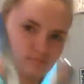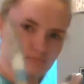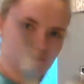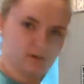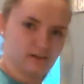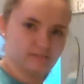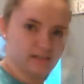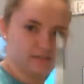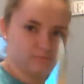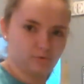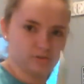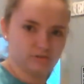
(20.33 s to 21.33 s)
You have to have
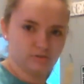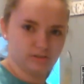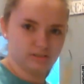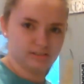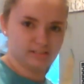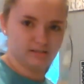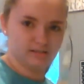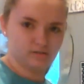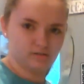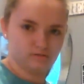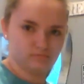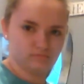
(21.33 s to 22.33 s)
parental consent
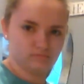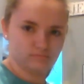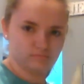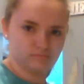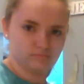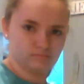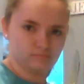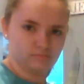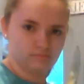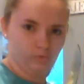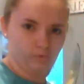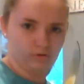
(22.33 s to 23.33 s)

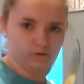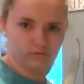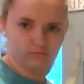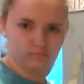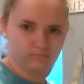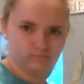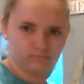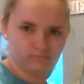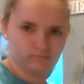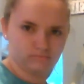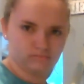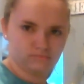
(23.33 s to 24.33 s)
or
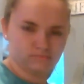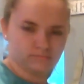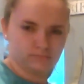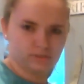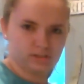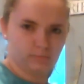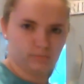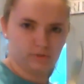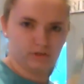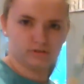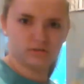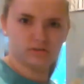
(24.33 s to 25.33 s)
something
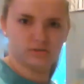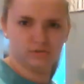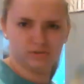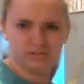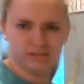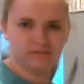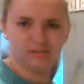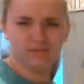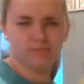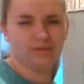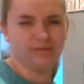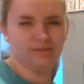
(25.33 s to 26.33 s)
to use a knife. You
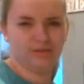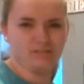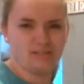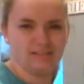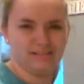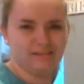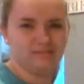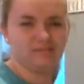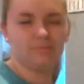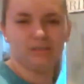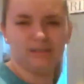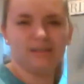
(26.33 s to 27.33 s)
probably don't have to
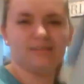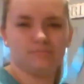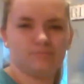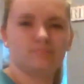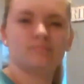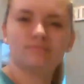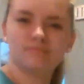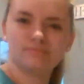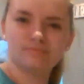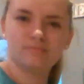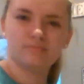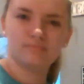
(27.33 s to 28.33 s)
but like,
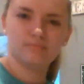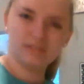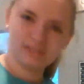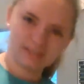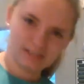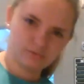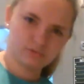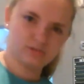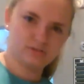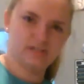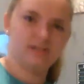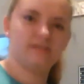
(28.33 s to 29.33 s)
be safe with your
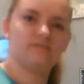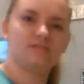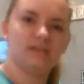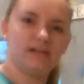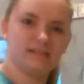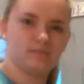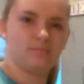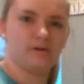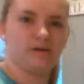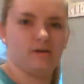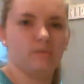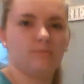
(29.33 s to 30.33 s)
knives. Ask a
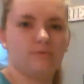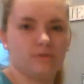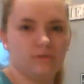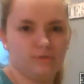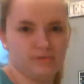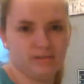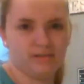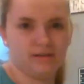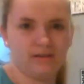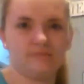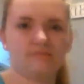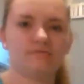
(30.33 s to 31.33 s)
parent before using a
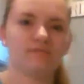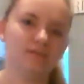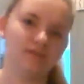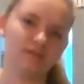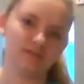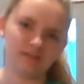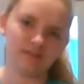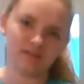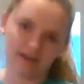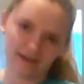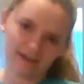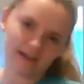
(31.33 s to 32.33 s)
knife.
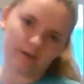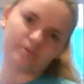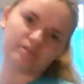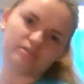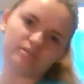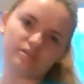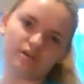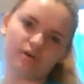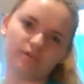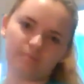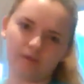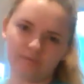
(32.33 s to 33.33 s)
I happen to know
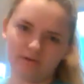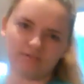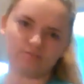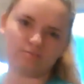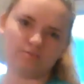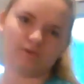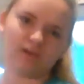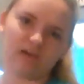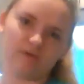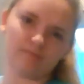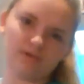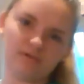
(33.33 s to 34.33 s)
that my parents would be okay
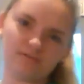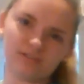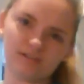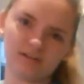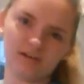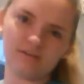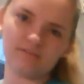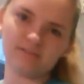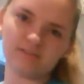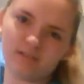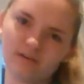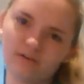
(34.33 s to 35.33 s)
with me using a knife, so.